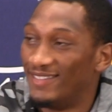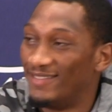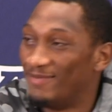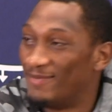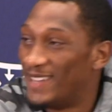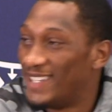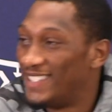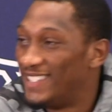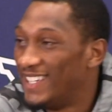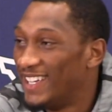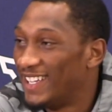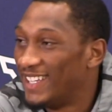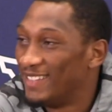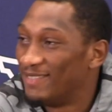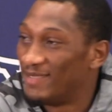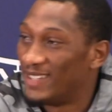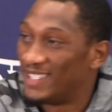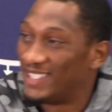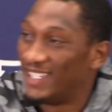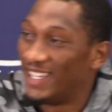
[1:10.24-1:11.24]
My
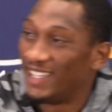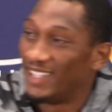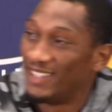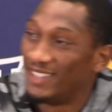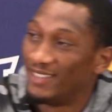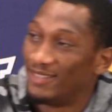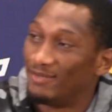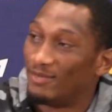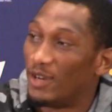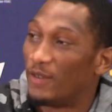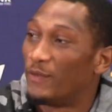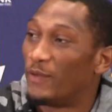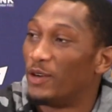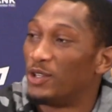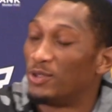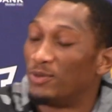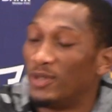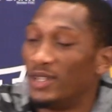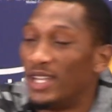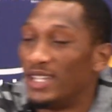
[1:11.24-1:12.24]
second. My
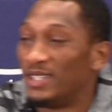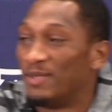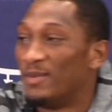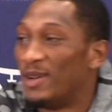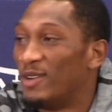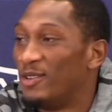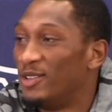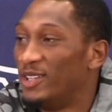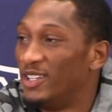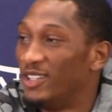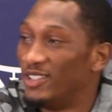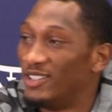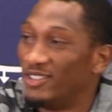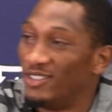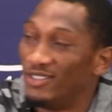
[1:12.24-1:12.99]
first one as a Mountaineer.